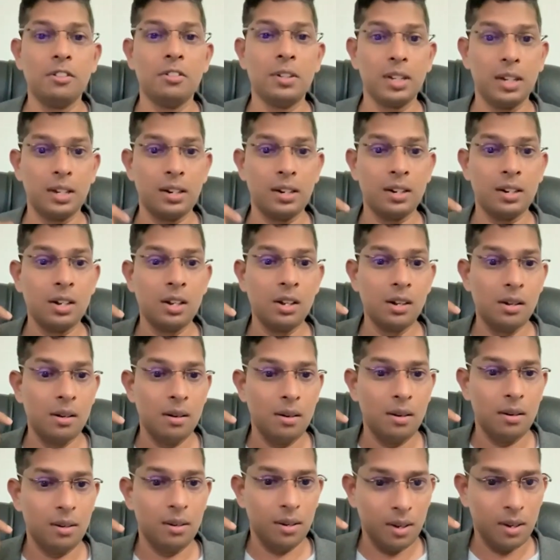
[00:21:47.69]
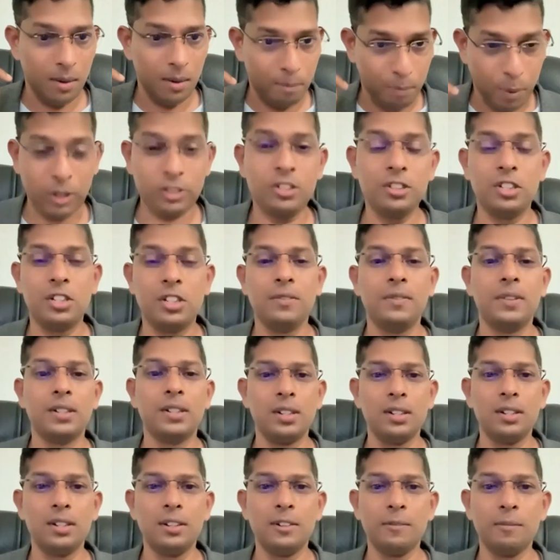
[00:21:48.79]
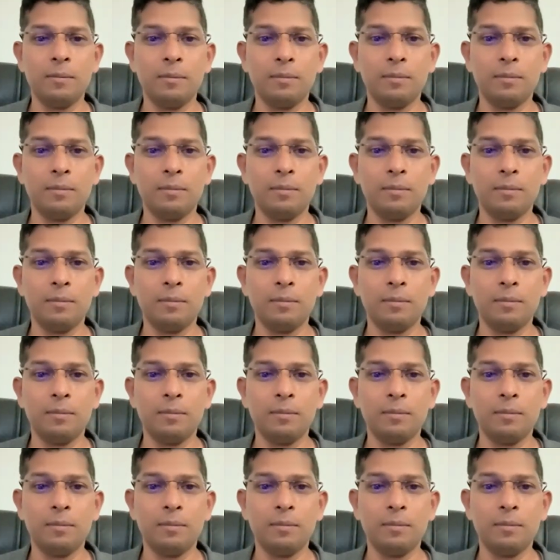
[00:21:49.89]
your positivity,